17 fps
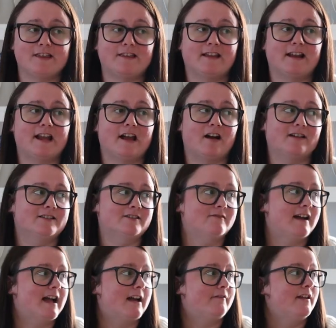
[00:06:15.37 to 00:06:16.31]
And then I
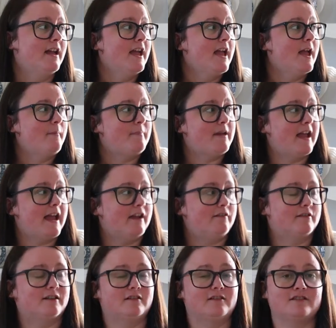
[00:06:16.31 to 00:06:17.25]
also have
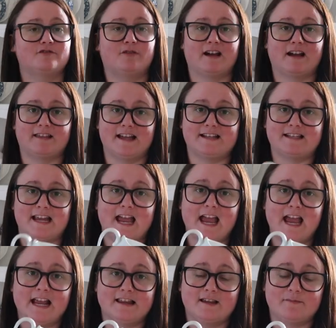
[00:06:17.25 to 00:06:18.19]
peg rails where I like to
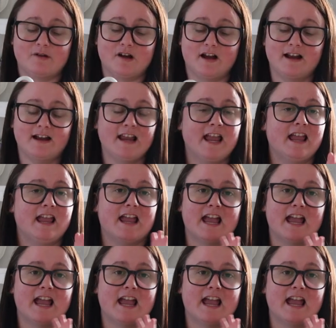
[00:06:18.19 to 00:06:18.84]
hang them on.